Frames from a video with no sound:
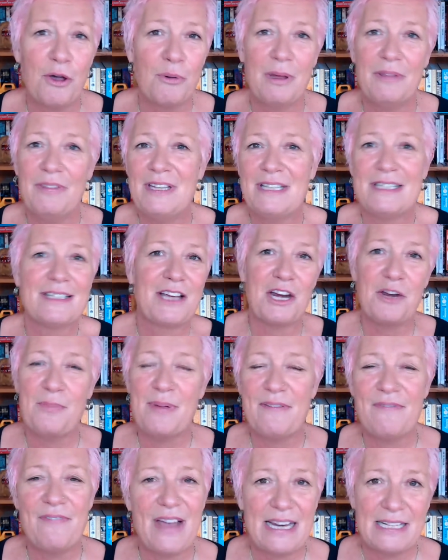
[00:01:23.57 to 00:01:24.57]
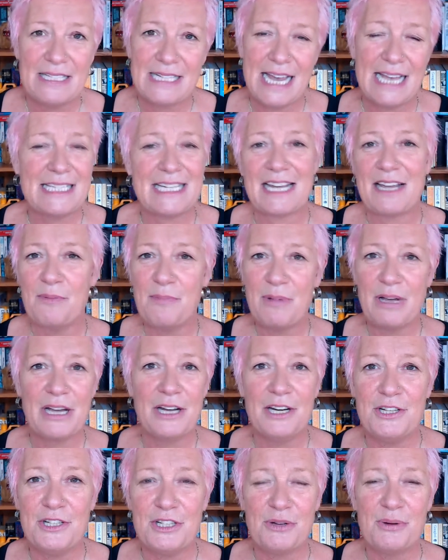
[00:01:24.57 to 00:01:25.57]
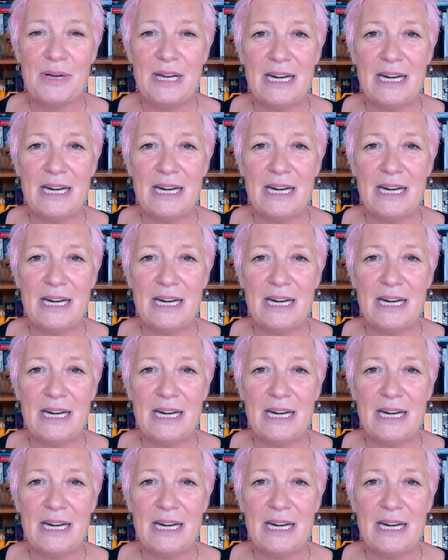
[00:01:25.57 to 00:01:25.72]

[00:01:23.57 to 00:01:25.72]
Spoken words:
and this is going to be fantastic and we're going to do it.